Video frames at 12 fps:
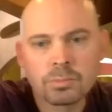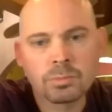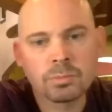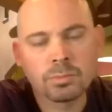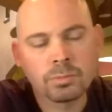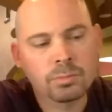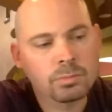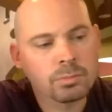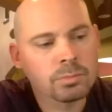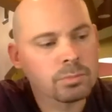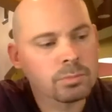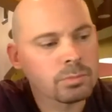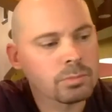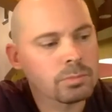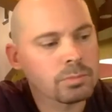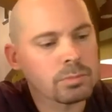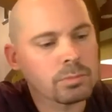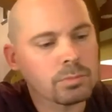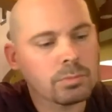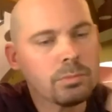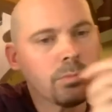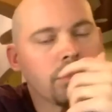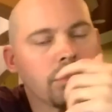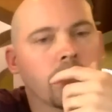
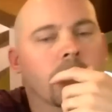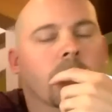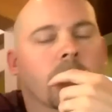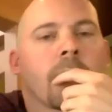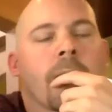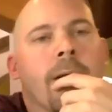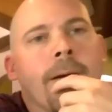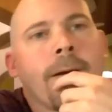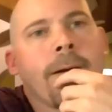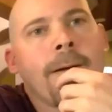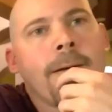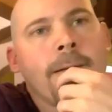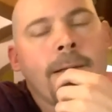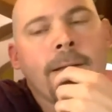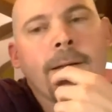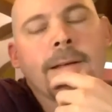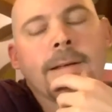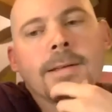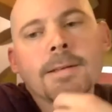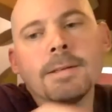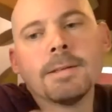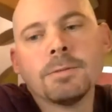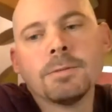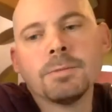
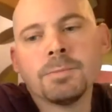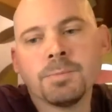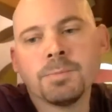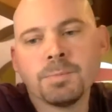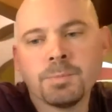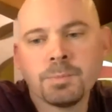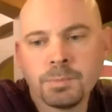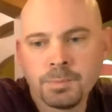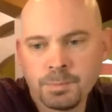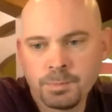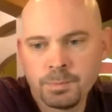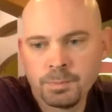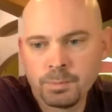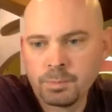(not speaking)